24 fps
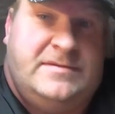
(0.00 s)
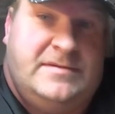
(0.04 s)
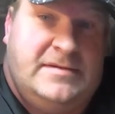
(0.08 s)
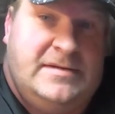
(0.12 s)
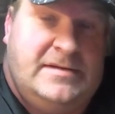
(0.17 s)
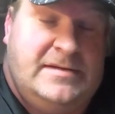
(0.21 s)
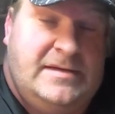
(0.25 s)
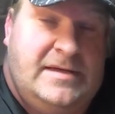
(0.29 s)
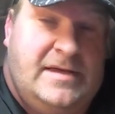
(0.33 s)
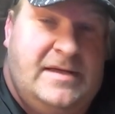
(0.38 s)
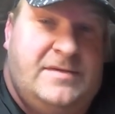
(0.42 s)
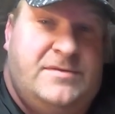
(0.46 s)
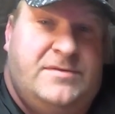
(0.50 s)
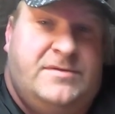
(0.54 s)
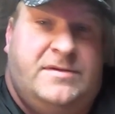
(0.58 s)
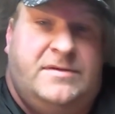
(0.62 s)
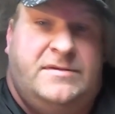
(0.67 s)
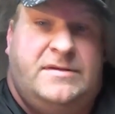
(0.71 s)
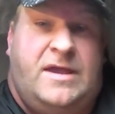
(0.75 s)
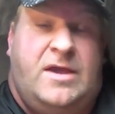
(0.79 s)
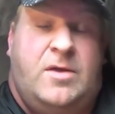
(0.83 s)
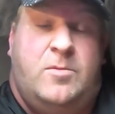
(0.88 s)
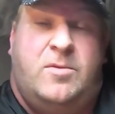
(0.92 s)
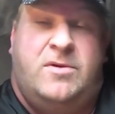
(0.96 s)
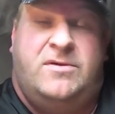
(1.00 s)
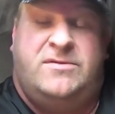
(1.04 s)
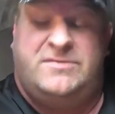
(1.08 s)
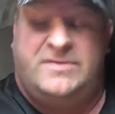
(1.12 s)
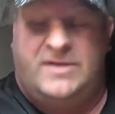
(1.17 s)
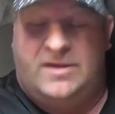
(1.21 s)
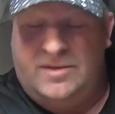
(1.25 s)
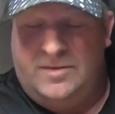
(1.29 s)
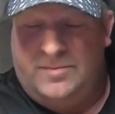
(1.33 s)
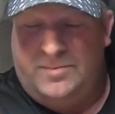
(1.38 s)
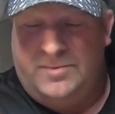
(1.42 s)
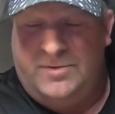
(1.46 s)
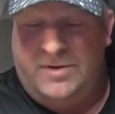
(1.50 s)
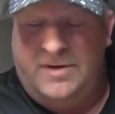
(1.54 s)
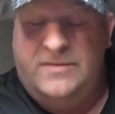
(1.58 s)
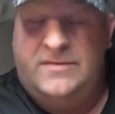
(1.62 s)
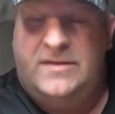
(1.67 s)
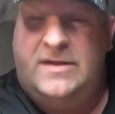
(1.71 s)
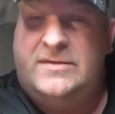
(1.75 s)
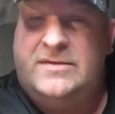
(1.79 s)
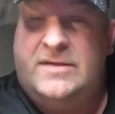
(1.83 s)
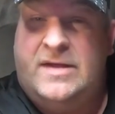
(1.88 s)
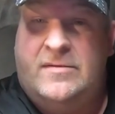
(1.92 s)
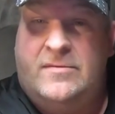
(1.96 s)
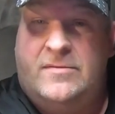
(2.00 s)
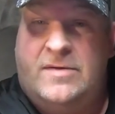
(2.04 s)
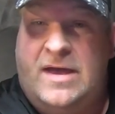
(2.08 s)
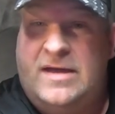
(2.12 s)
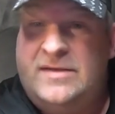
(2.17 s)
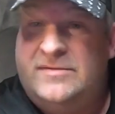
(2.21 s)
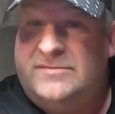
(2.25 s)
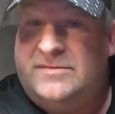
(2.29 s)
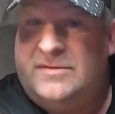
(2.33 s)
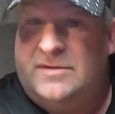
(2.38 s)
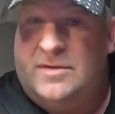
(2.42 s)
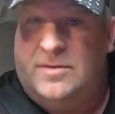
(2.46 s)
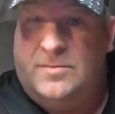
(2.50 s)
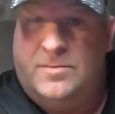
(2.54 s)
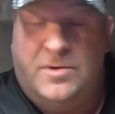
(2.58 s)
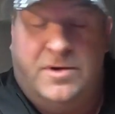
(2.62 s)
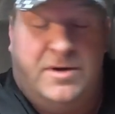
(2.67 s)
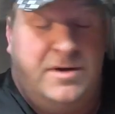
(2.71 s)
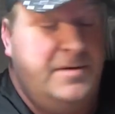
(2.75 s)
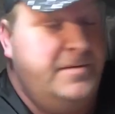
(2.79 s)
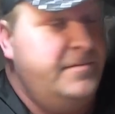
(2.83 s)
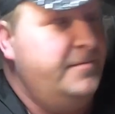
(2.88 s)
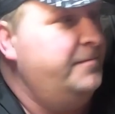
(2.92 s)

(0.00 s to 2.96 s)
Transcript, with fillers: That's the day we celebrate. That's how I celebrate.